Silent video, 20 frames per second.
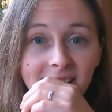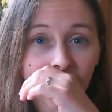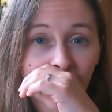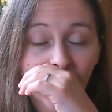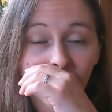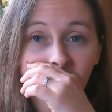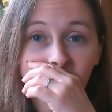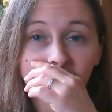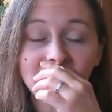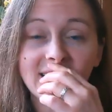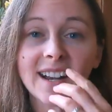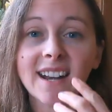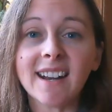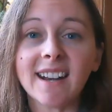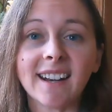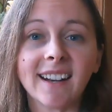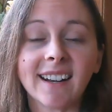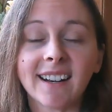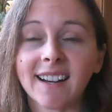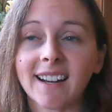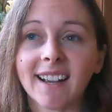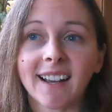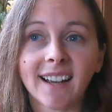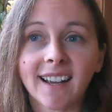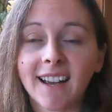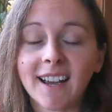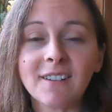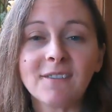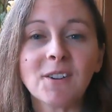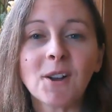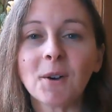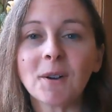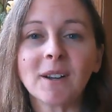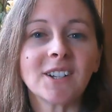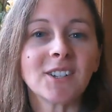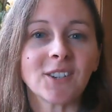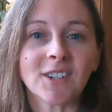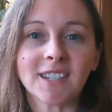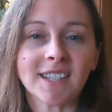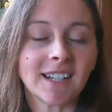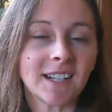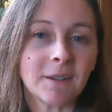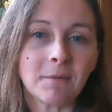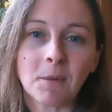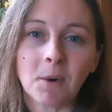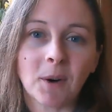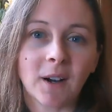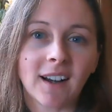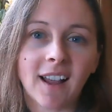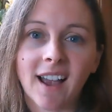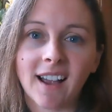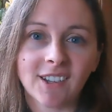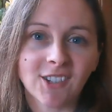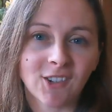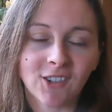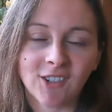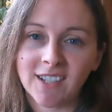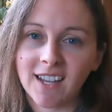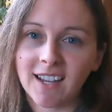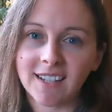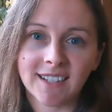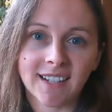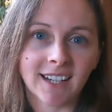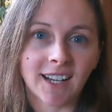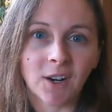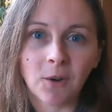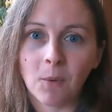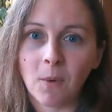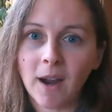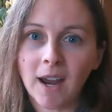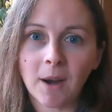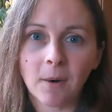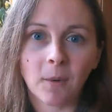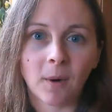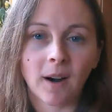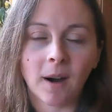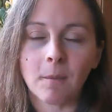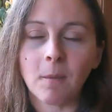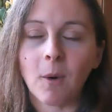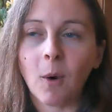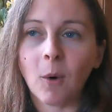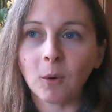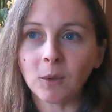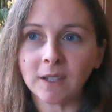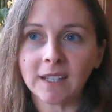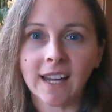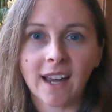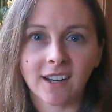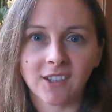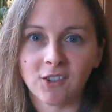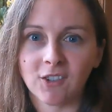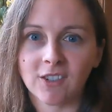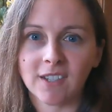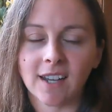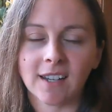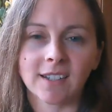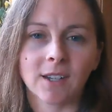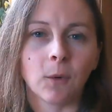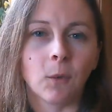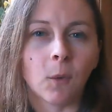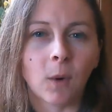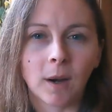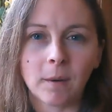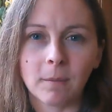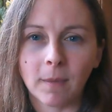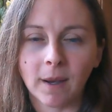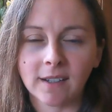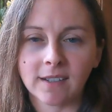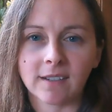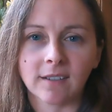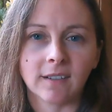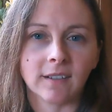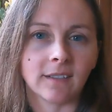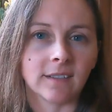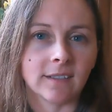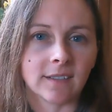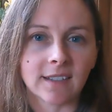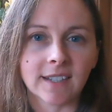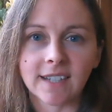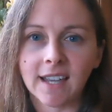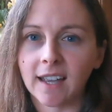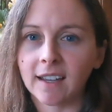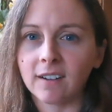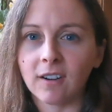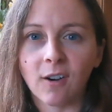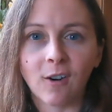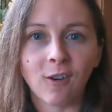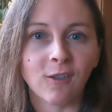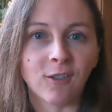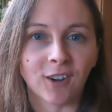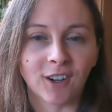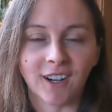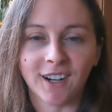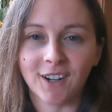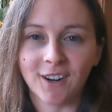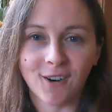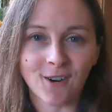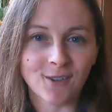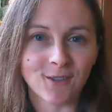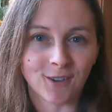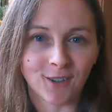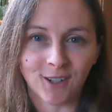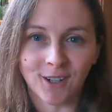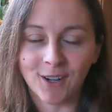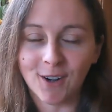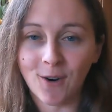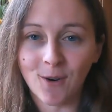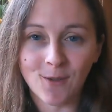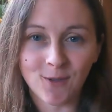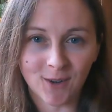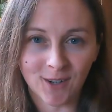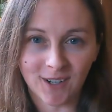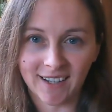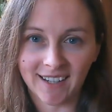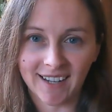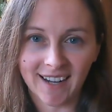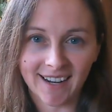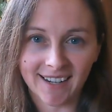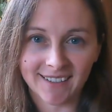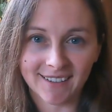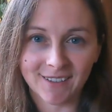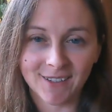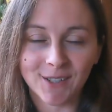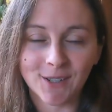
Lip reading: I have no interest anymore in exercising in a way where I'm only exercising one muscle set over and over and over again.